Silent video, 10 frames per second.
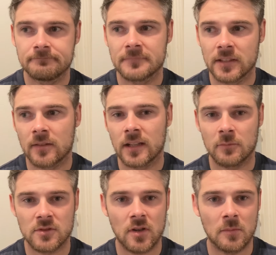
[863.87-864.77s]
that
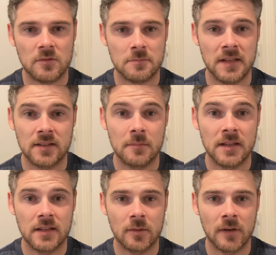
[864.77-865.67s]
was almost meant to
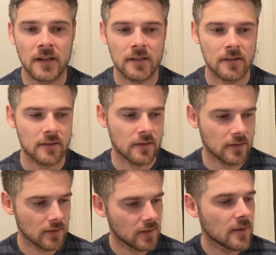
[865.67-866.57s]
be in a way.
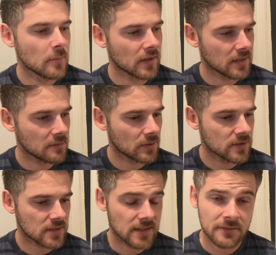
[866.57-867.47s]
But anyway,
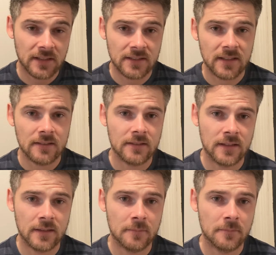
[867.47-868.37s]
guys, I'll leave it at that.
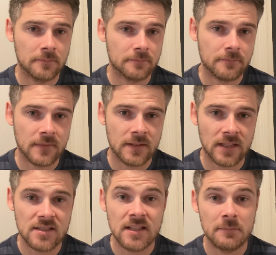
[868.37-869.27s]

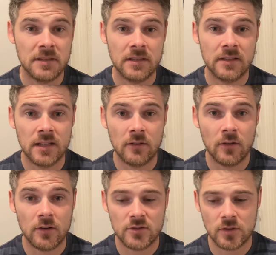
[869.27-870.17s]
That's
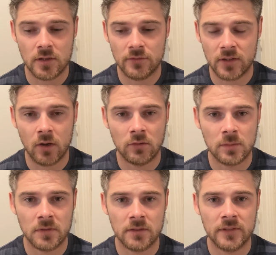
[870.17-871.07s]
DPDR. Sorry for the hold
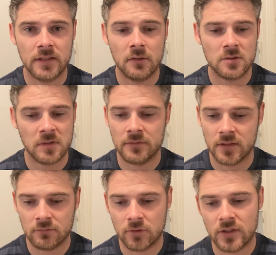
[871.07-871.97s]
up on the video. I was waiting for
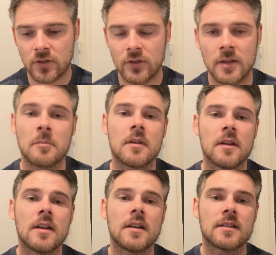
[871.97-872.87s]
the right time
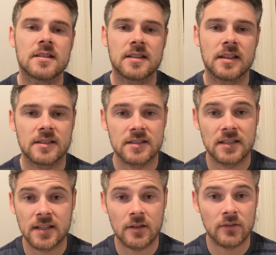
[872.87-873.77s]
to just sit
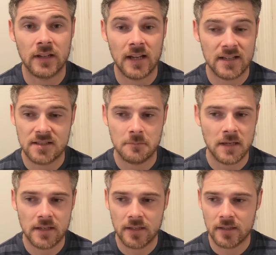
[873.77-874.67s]
down and relax and
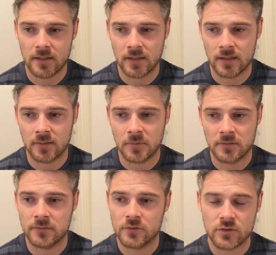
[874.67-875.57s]
make it. And I've
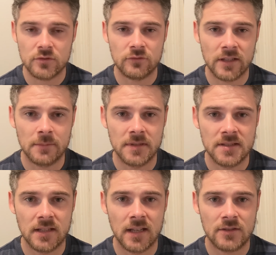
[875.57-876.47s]
been just really
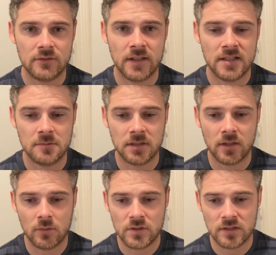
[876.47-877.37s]
busy the last few days with the
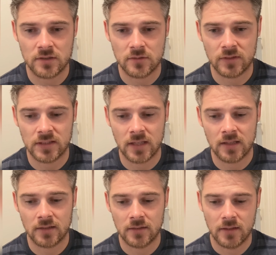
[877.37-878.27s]
coaching and stuff like that,
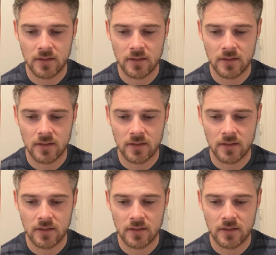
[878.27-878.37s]
and